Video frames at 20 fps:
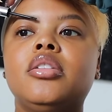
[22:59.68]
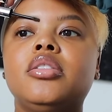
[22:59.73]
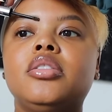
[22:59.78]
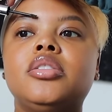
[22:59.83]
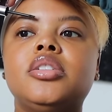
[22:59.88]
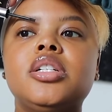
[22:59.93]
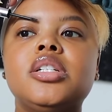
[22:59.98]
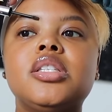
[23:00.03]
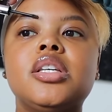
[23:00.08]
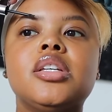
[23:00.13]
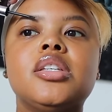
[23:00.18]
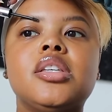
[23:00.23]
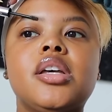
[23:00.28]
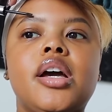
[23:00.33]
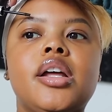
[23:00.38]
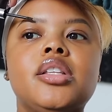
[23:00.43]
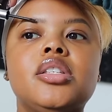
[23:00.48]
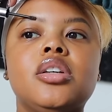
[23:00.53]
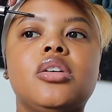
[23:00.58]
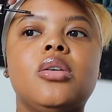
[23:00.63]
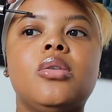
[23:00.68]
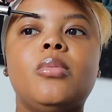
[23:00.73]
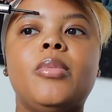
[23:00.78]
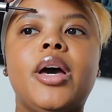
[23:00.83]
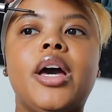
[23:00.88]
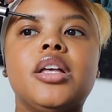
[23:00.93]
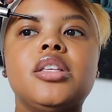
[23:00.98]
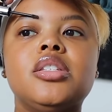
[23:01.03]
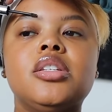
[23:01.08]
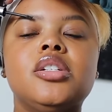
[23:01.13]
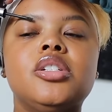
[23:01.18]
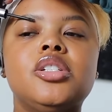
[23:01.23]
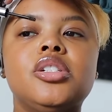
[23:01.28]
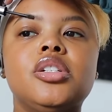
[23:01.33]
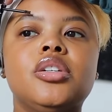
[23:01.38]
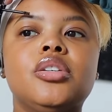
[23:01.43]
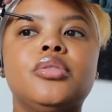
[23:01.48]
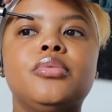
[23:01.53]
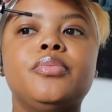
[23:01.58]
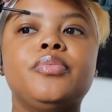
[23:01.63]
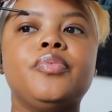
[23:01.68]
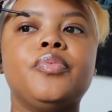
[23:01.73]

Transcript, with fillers: just excited to go back to the gym.